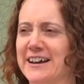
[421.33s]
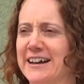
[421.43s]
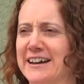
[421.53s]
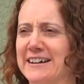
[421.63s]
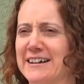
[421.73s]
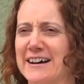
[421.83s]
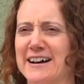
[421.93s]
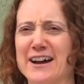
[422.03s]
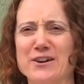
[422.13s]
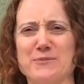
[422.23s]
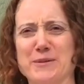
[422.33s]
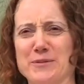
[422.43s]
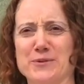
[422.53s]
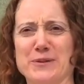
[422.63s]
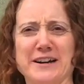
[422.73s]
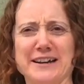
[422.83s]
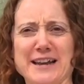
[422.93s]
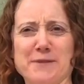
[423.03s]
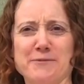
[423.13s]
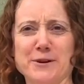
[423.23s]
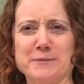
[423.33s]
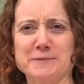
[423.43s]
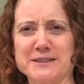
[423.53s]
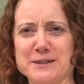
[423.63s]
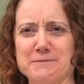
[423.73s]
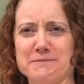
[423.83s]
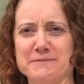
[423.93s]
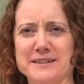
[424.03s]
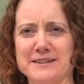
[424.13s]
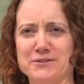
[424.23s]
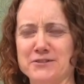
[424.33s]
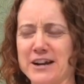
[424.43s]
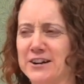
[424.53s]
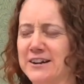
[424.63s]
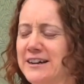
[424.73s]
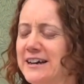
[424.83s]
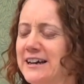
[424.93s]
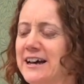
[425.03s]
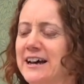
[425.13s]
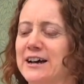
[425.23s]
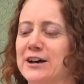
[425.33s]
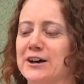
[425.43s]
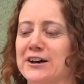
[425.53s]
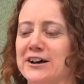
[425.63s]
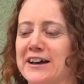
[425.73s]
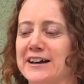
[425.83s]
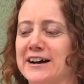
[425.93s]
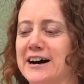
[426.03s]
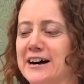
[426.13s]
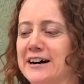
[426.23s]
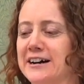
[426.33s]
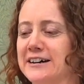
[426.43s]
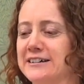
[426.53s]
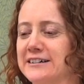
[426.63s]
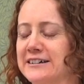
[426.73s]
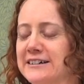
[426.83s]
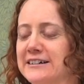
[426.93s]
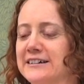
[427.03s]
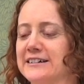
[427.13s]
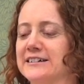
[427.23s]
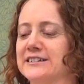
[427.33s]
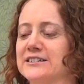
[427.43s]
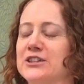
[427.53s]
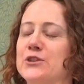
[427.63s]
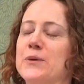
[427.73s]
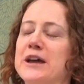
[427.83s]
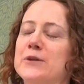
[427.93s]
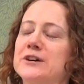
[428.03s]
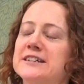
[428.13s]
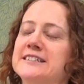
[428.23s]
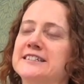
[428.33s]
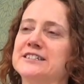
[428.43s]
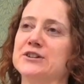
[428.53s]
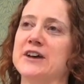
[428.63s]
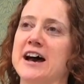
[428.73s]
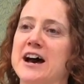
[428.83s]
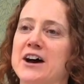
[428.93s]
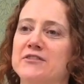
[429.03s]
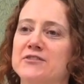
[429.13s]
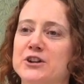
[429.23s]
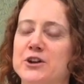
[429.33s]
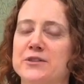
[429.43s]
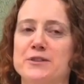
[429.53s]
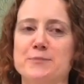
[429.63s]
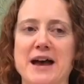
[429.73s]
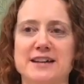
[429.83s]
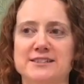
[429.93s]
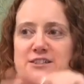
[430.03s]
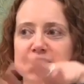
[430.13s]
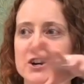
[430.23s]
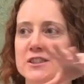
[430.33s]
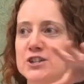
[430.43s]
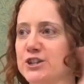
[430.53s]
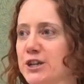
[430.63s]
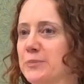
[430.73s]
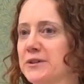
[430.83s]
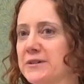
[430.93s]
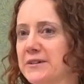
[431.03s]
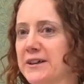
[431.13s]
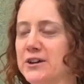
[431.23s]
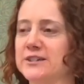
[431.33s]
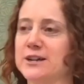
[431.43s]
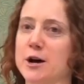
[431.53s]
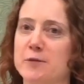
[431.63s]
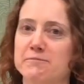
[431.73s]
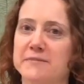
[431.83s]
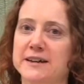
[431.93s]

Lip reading: and I don't remember where it came from, some writer. So the way it works is you have, the masses are the sheep, and they're dumb